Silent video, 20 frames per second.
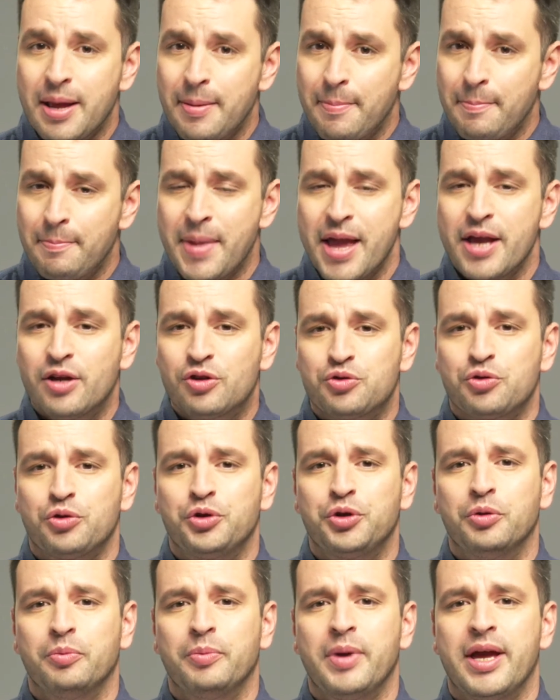Make sure
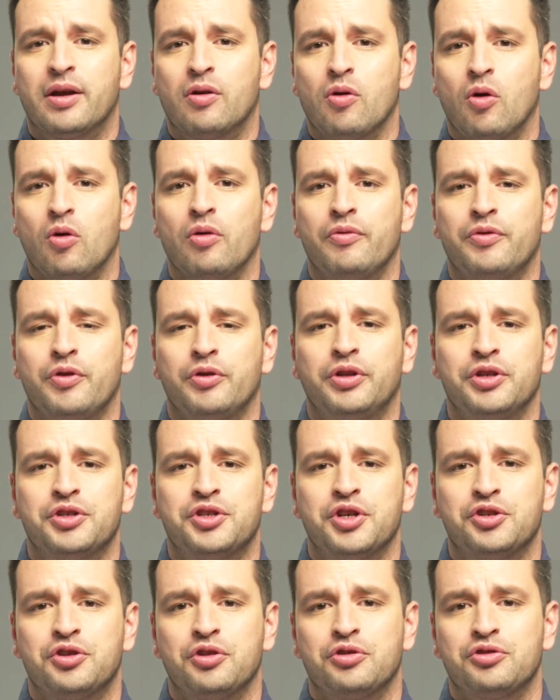you make all of your
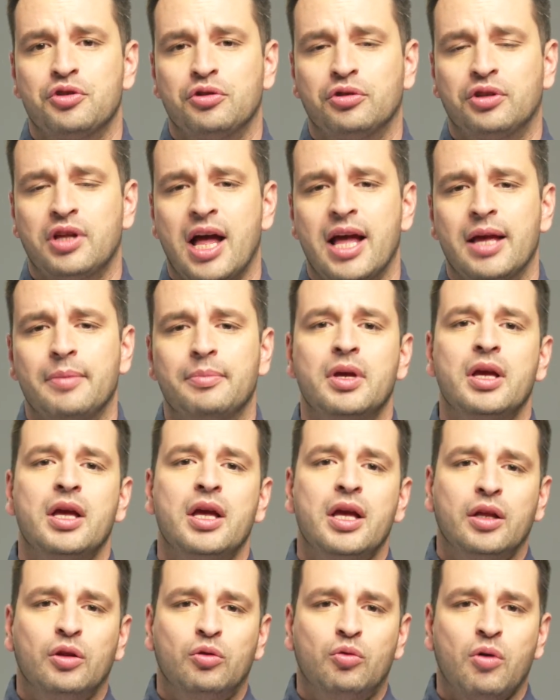decisions on time
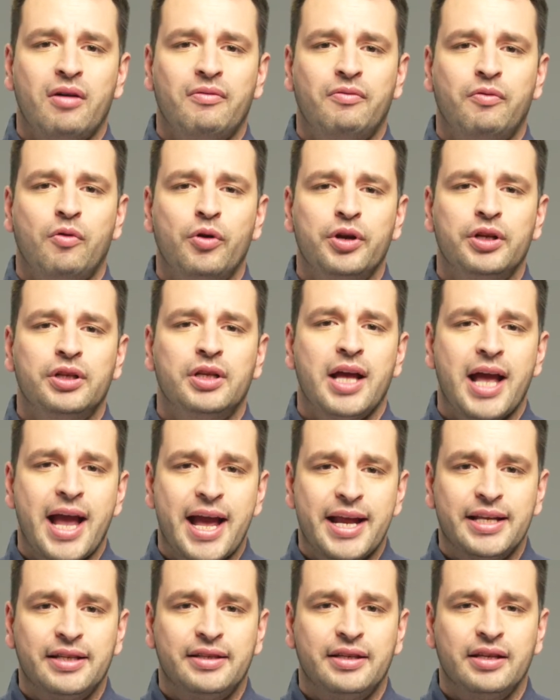to avoid
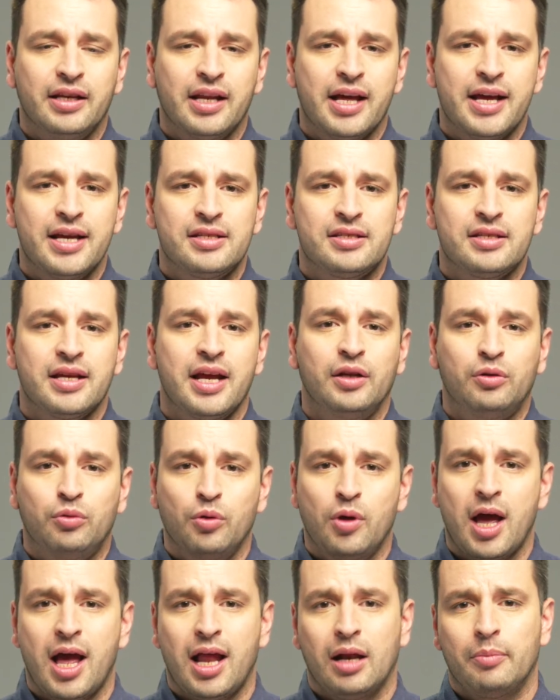any delays and to
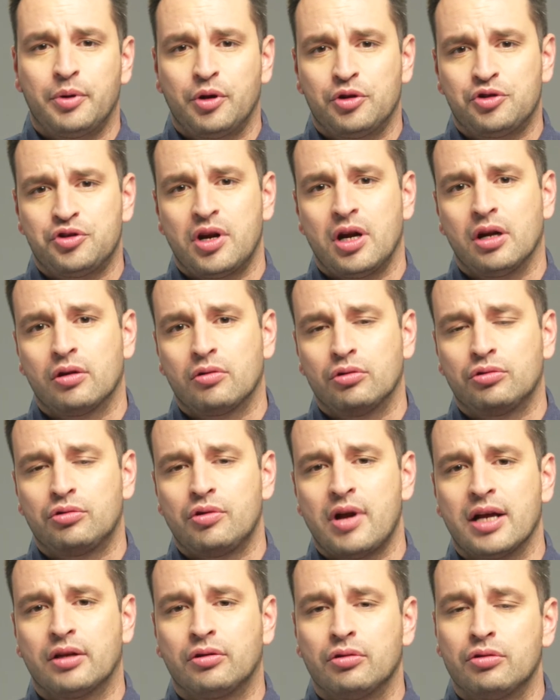help your general
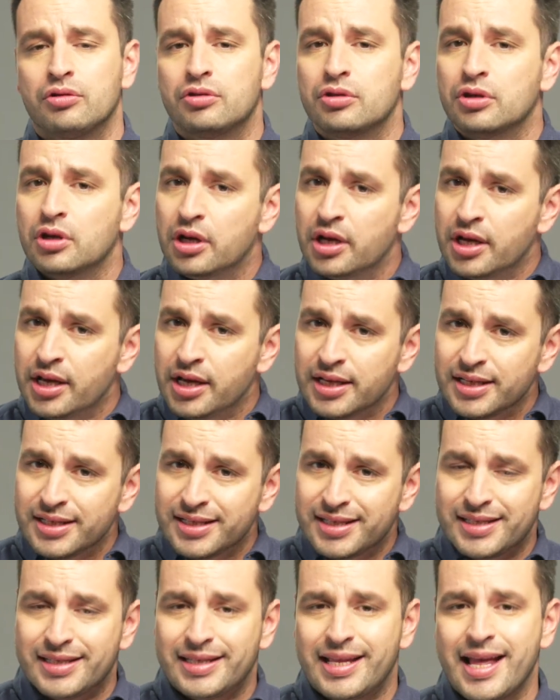contractors
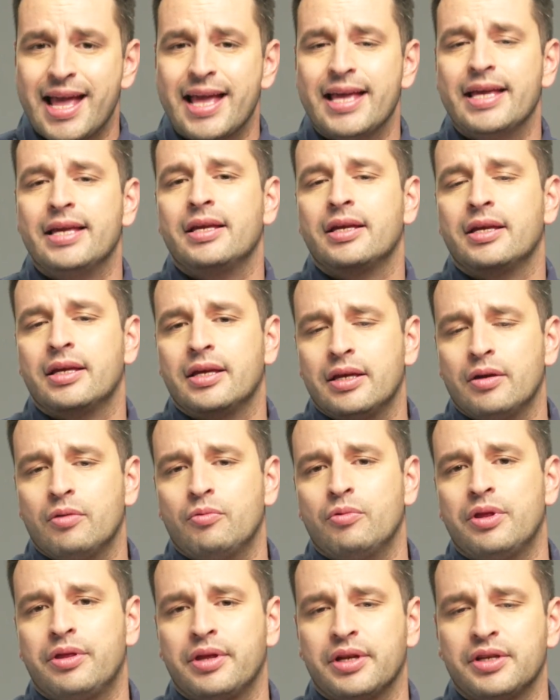stay
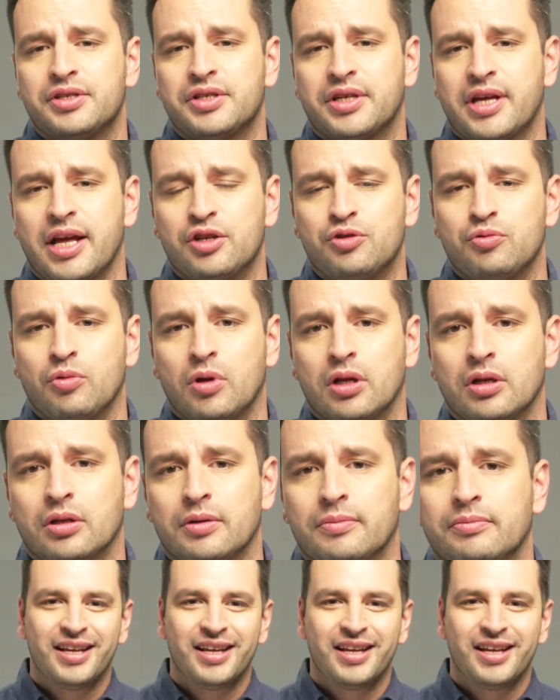within schedule.